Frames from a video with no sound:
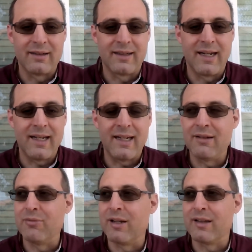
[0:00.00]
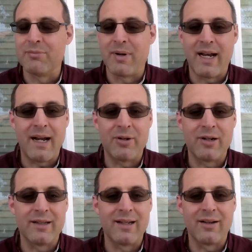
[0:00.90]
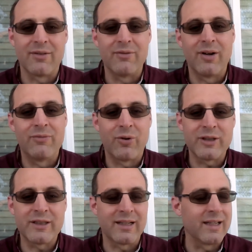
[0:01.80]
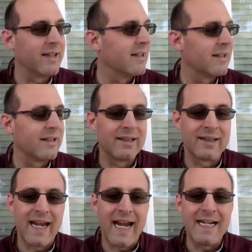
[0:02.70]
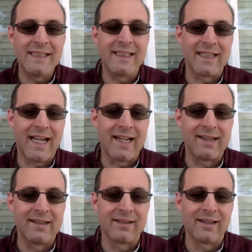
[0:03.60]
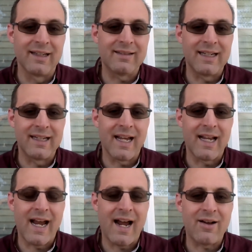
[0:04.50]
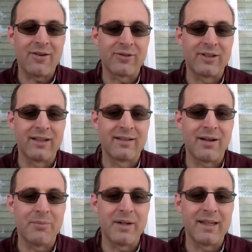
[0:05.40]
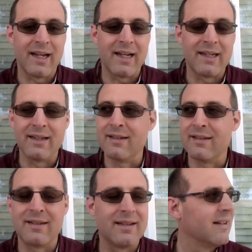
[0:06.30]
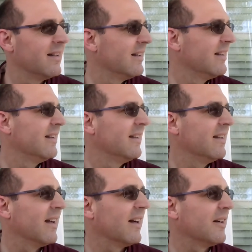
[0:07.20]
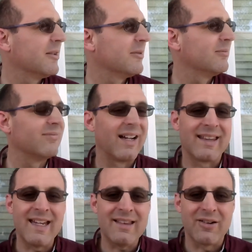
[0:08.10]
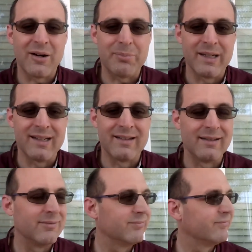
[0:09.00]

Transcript: get in with my neighborhood. Unfortunately, the agent that is listing that house is somebody that is, I think they're up in,